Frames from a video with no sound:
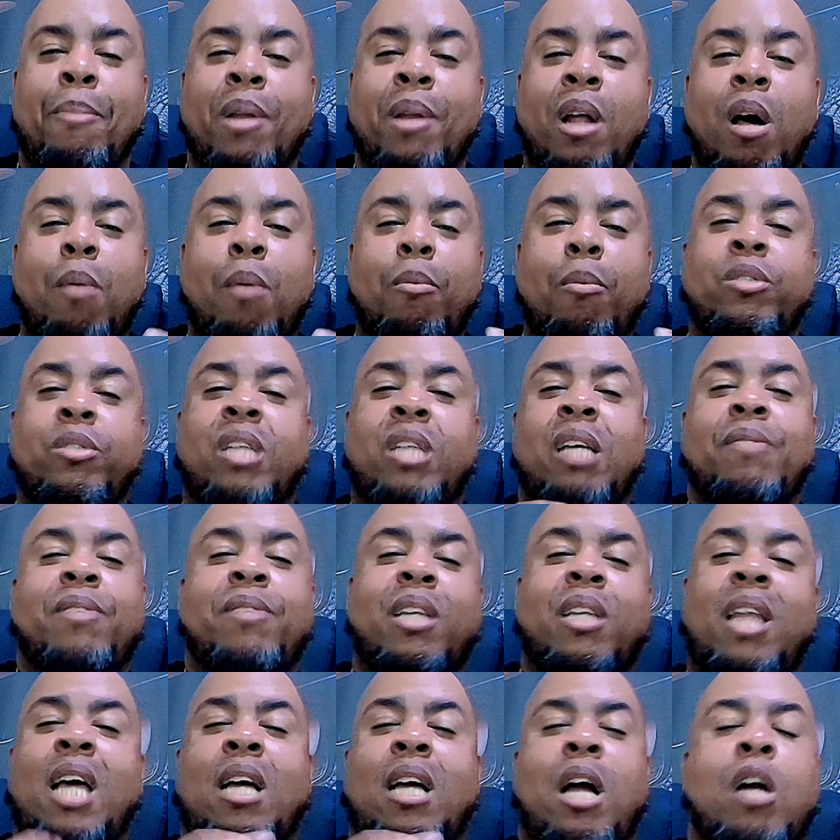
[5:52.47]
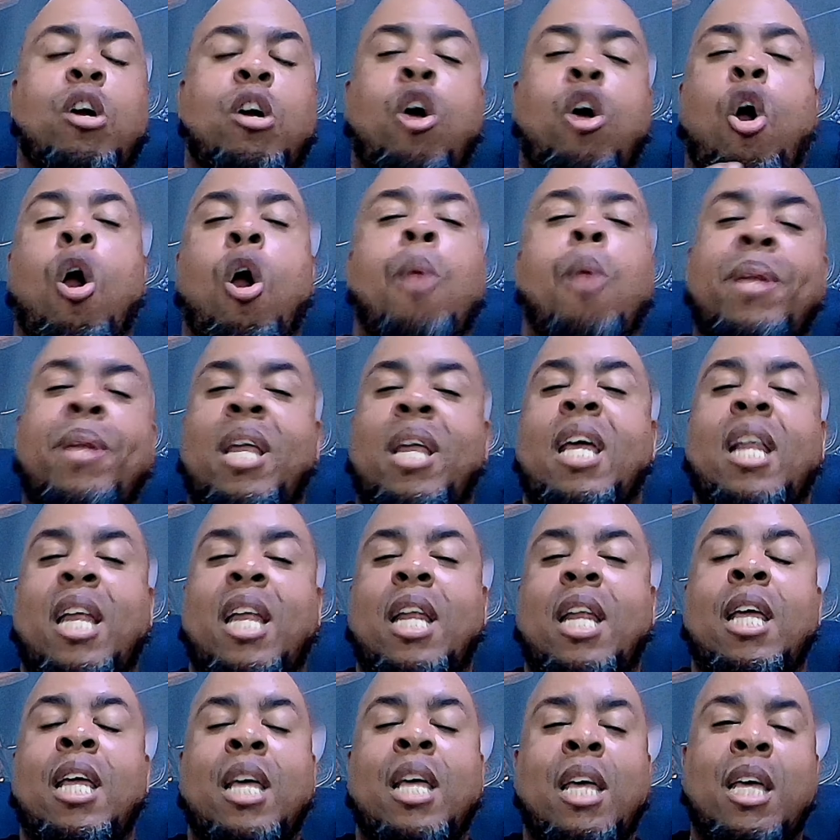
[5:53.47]
It almost gives it like a
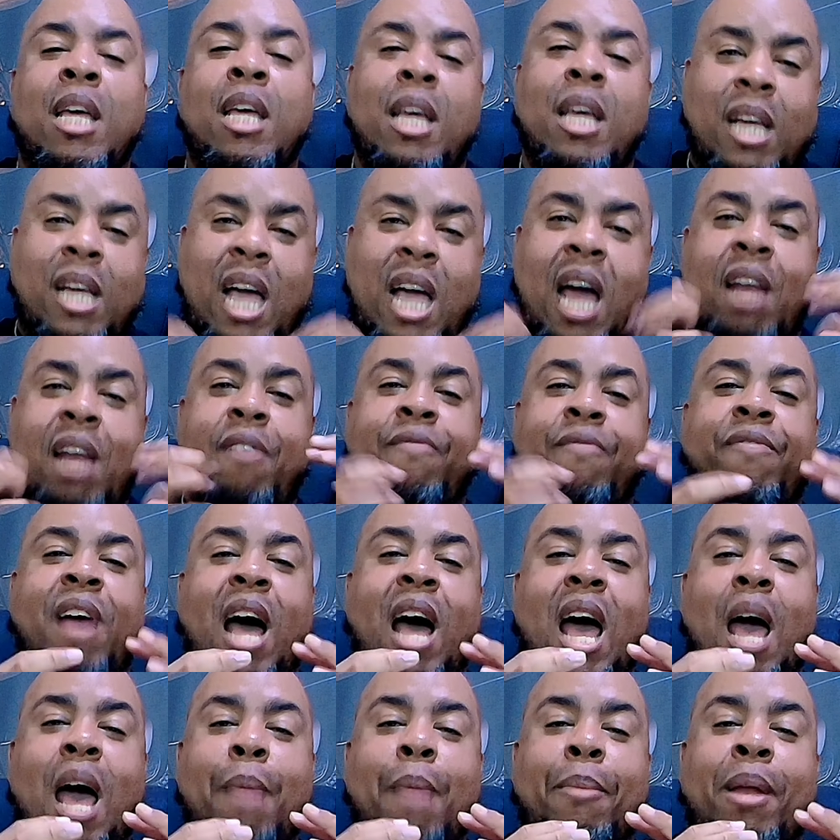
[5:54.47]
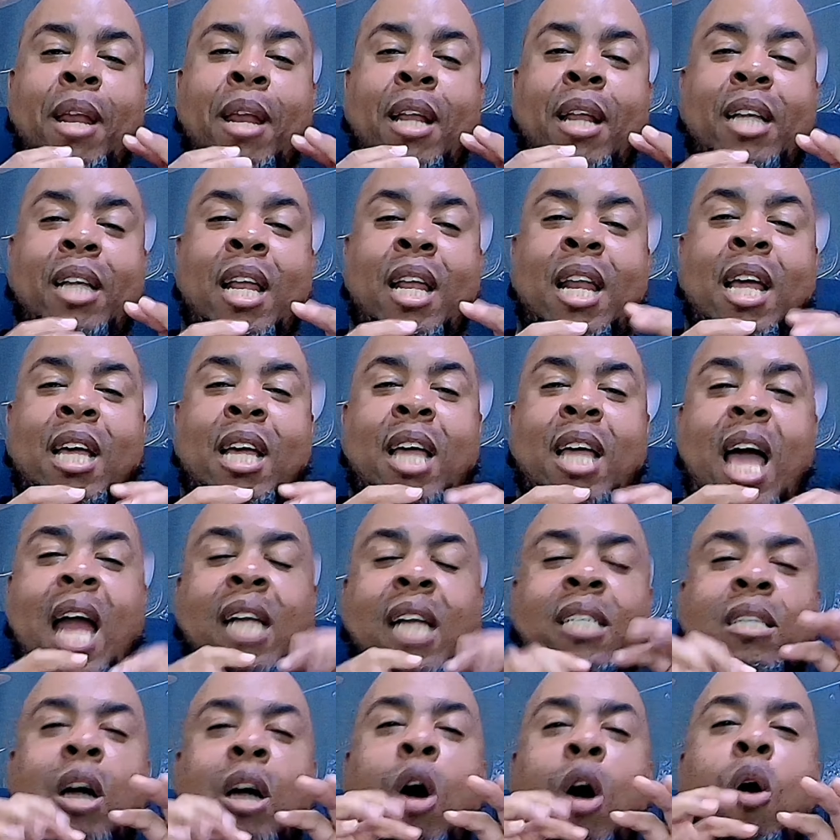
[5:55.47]
carbonated kind of vibe, and it kind
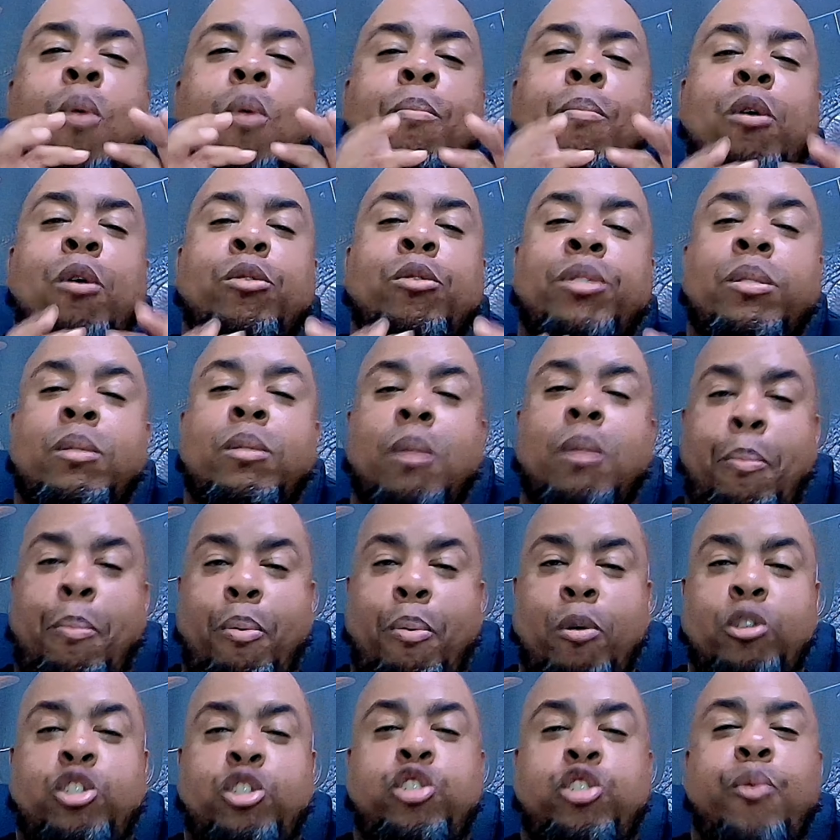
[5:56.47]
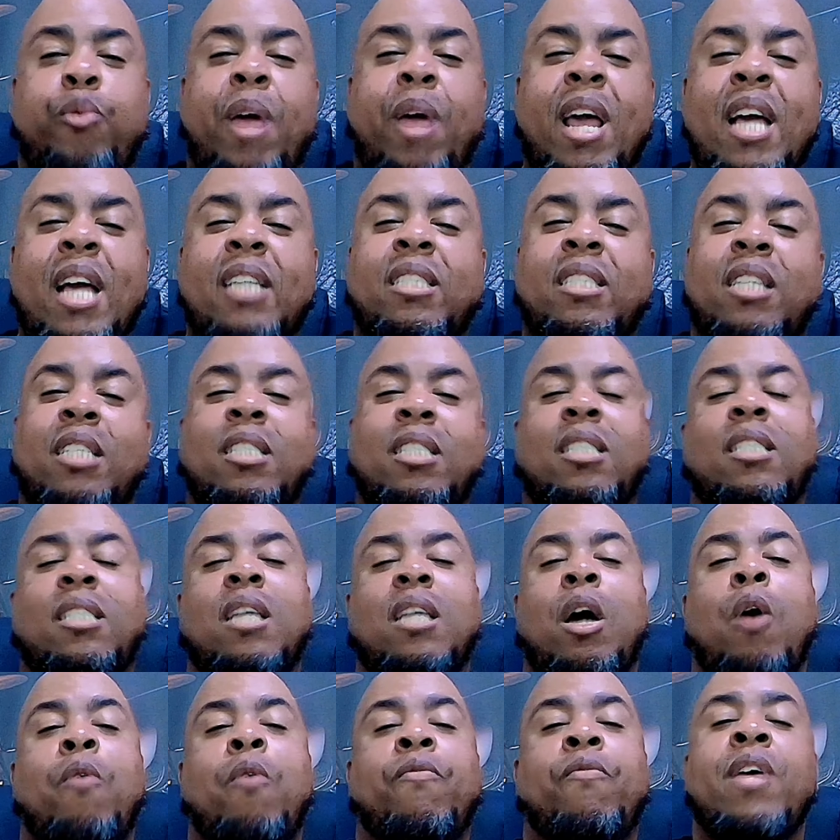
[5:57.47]
of almost portrays
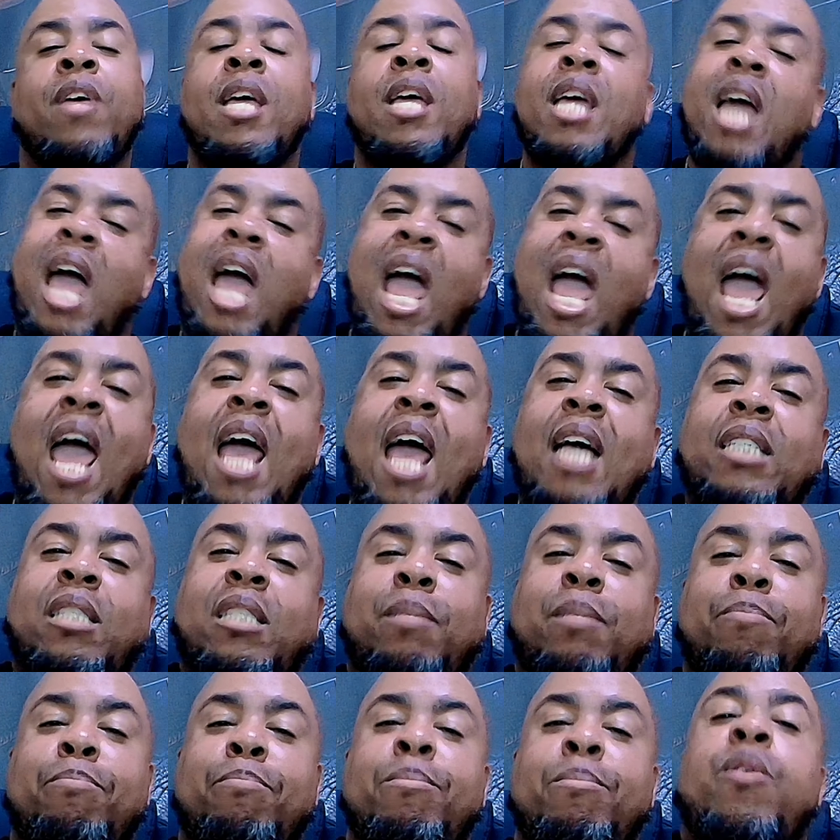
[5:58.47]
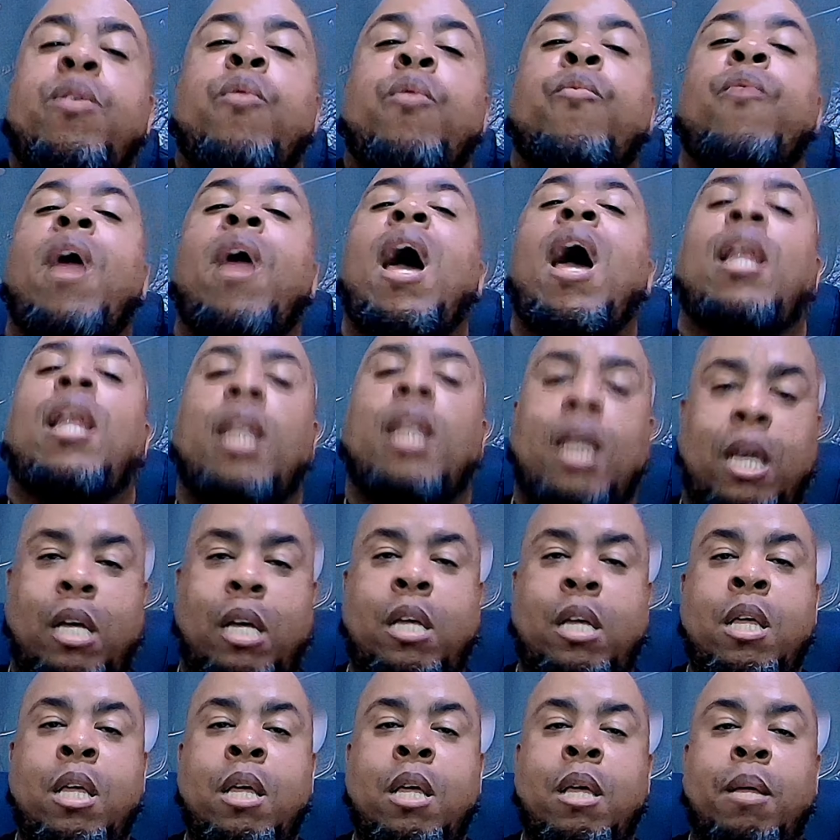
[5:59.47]
itself as mineralic,
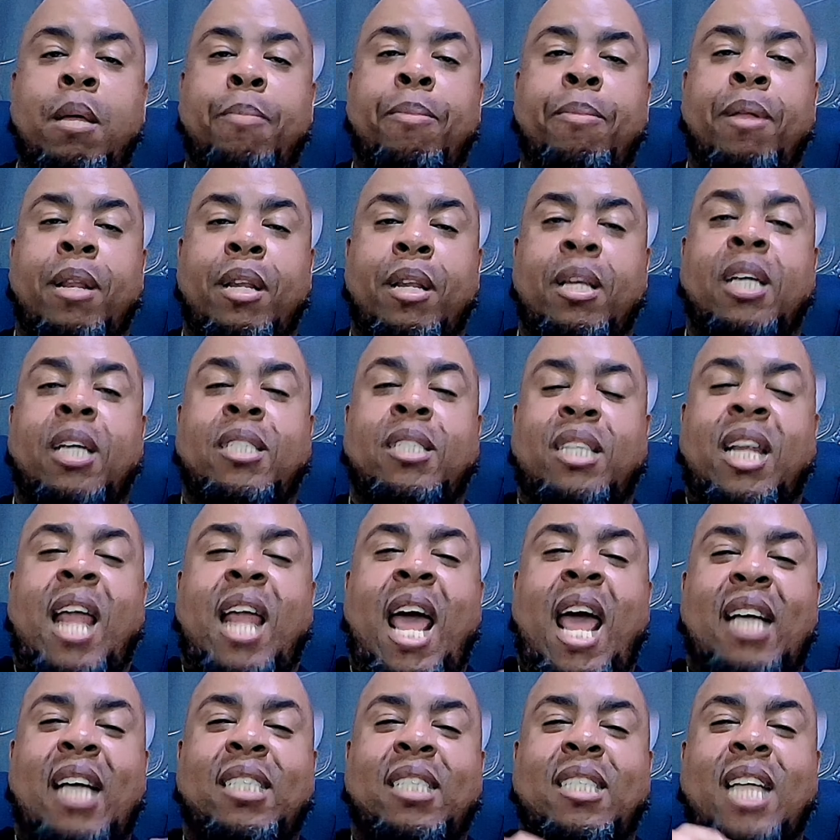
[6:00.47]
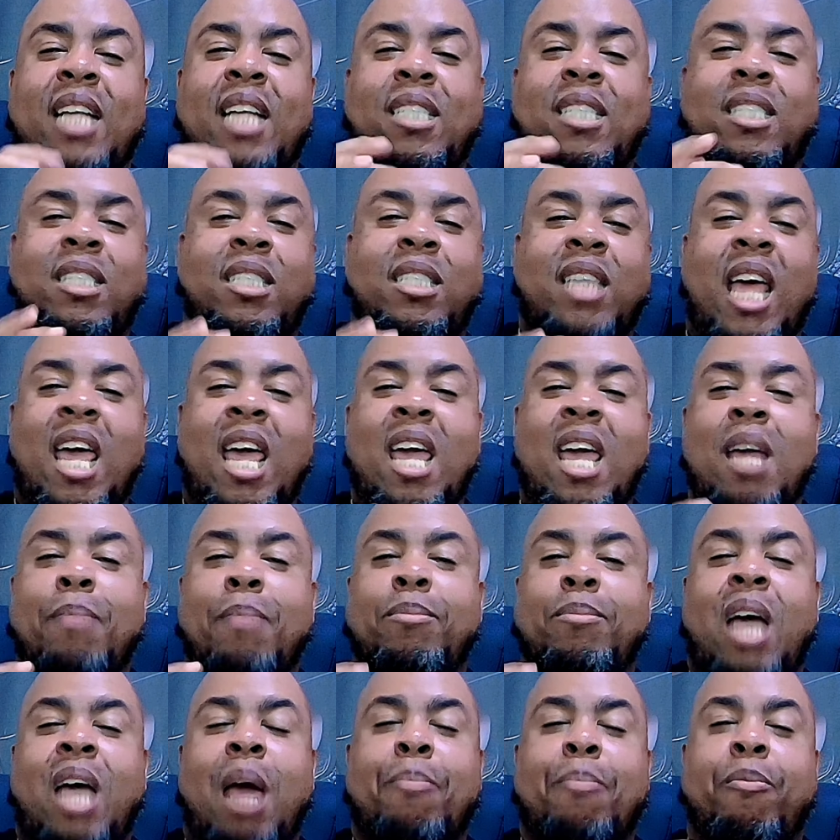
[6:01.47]
but because it has that same
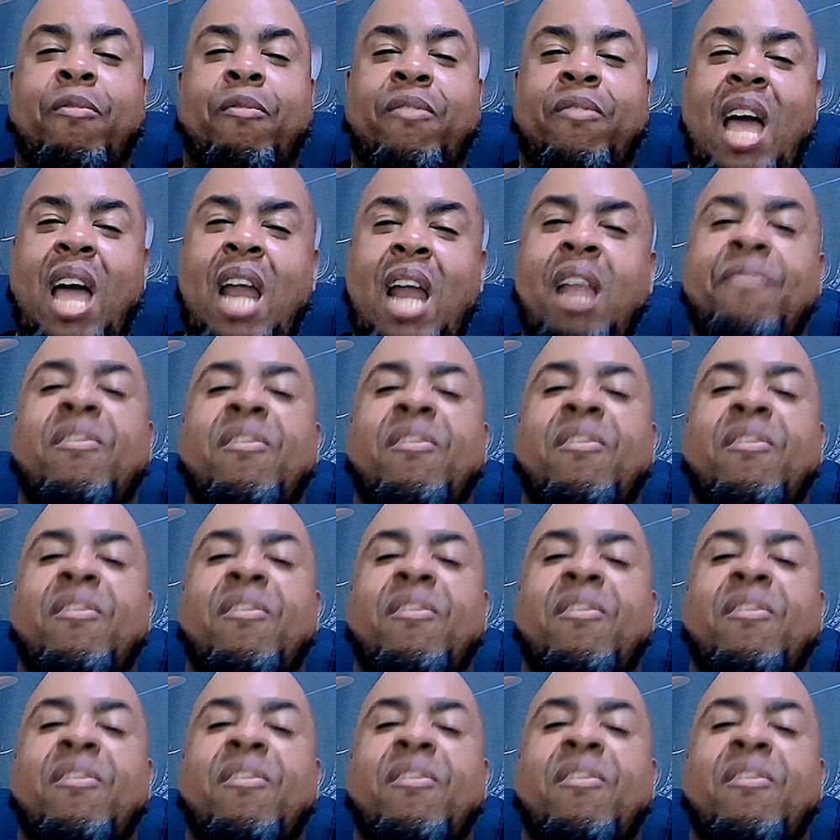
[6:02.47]
type of kind of